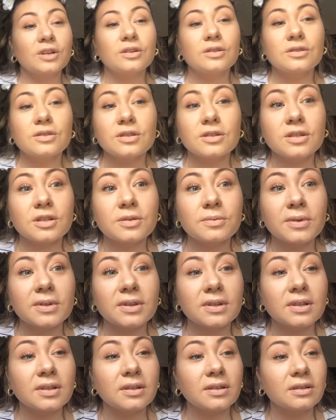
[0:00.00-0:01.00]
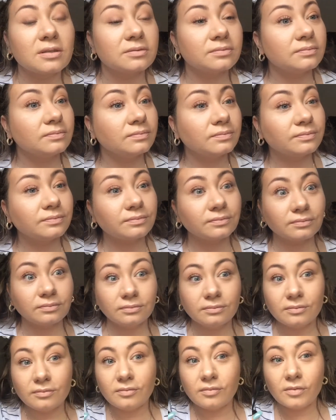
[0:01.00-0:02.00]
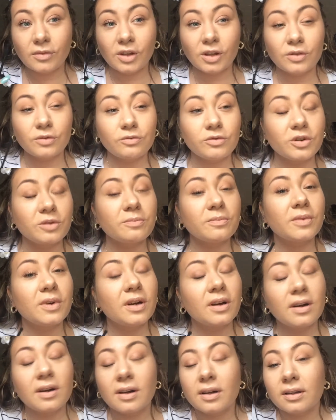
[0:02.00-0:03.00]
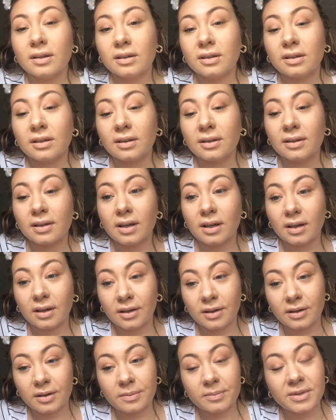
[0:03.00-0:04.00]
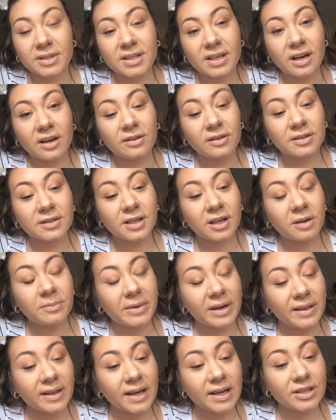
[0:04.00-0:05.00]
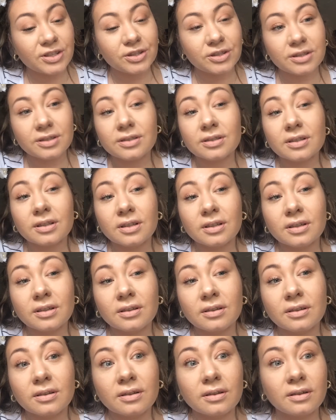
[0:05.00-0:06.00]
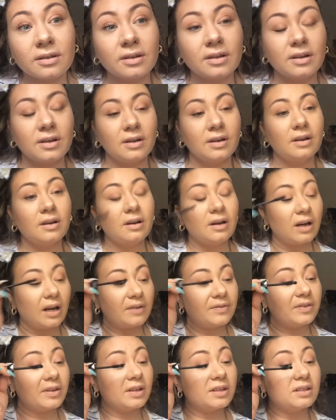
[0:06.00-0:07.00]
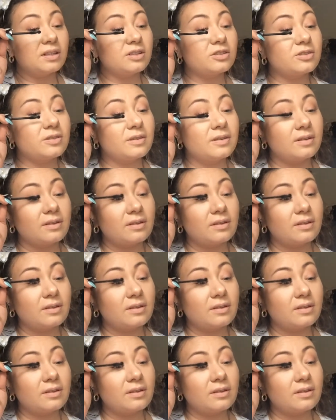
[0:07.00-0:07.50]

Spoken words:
So this is what the frame mascara looks like on my lashes. I feel like each